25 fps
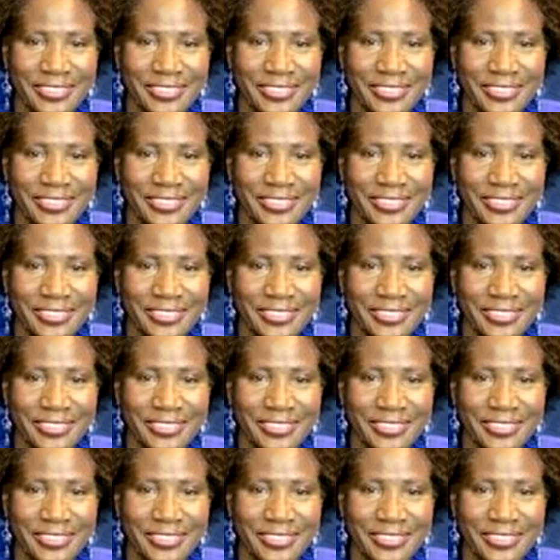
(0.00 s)

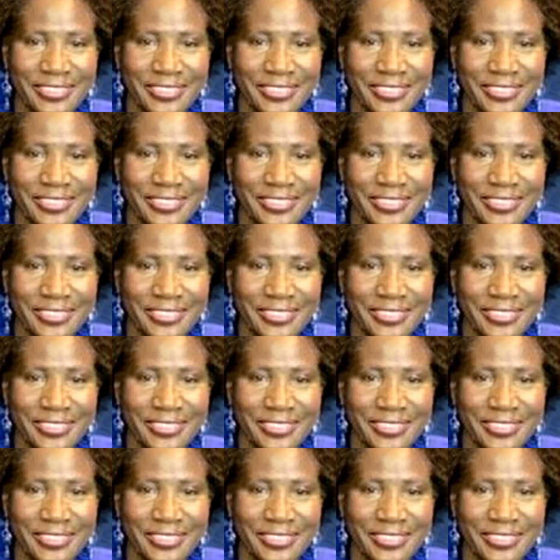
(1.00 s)

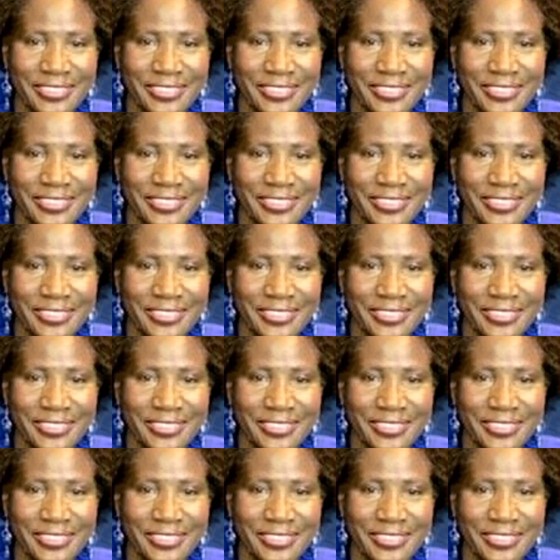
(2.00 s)

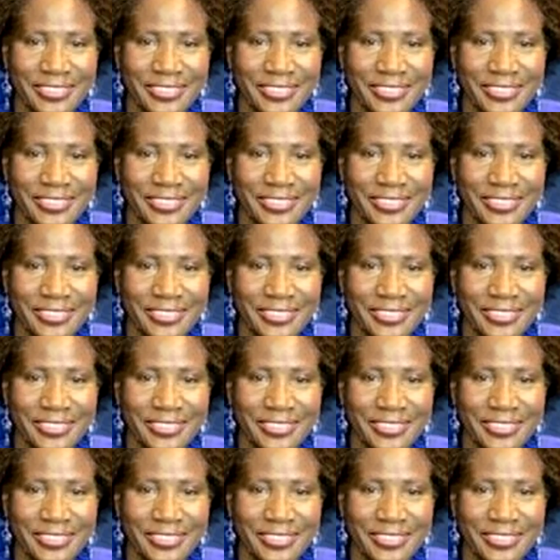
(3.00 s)

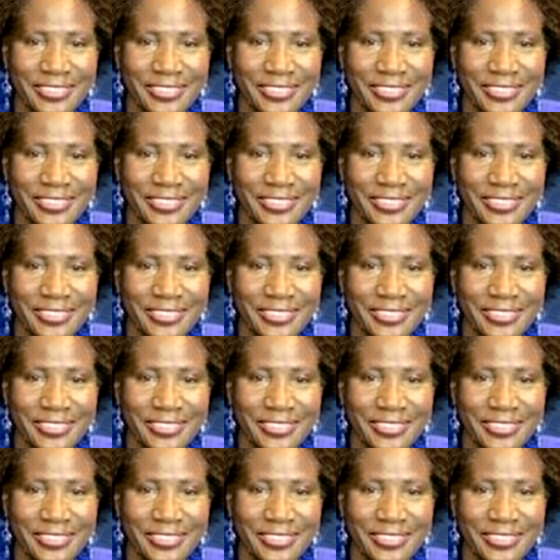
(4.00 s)

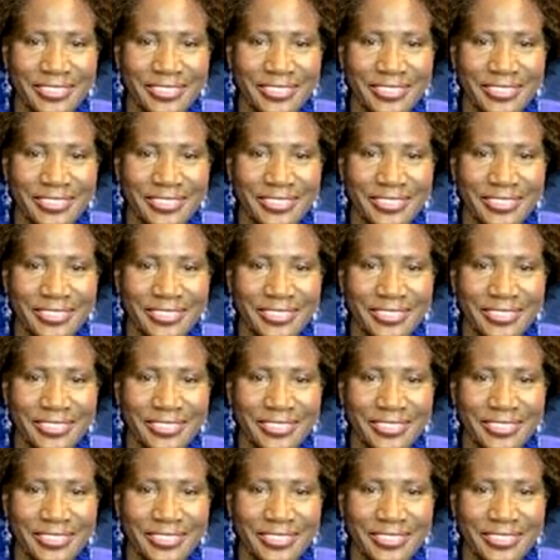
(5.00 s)

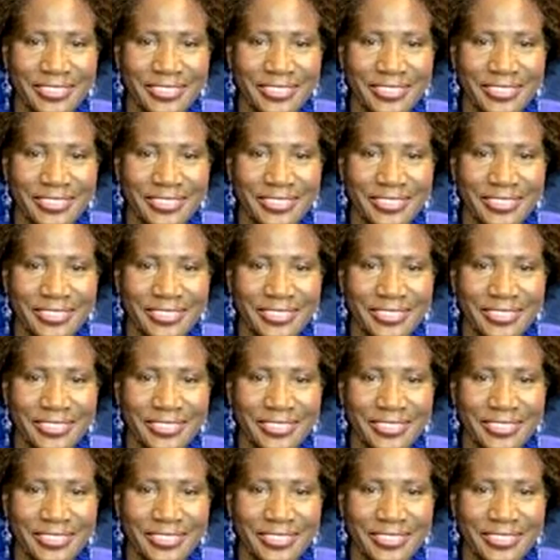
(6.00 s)
This is a still picture; no speech is visible.